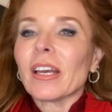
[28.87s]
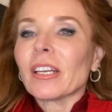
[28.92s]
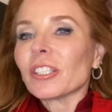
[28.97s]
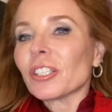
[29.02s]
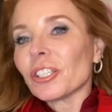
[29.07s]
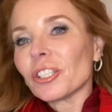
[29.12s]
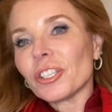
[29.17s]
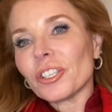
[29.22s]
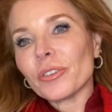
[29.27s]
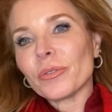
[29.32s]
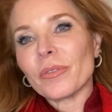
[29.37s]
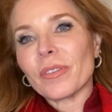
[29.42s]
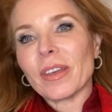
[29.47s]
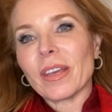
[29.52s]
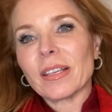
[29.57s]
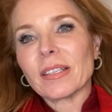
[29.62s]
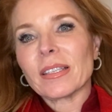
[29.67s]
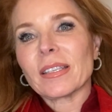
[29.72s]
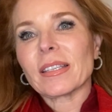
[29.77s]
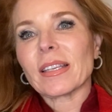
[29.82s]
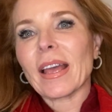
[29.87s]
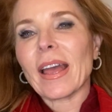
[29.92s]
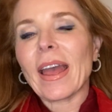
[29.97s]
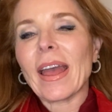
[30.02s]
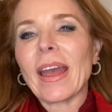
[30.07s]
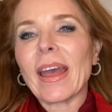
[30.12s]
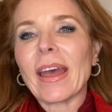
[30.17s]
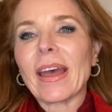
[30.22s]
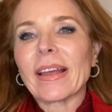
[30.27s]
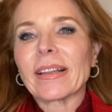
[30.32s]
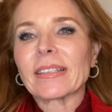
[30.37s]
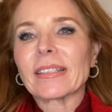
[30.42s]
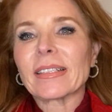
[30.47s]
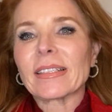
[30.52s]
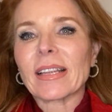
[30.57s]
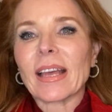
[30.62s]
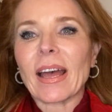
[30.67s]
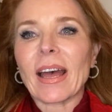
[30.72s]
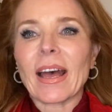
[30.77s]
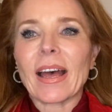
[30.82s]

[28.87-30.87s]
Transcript: to do this and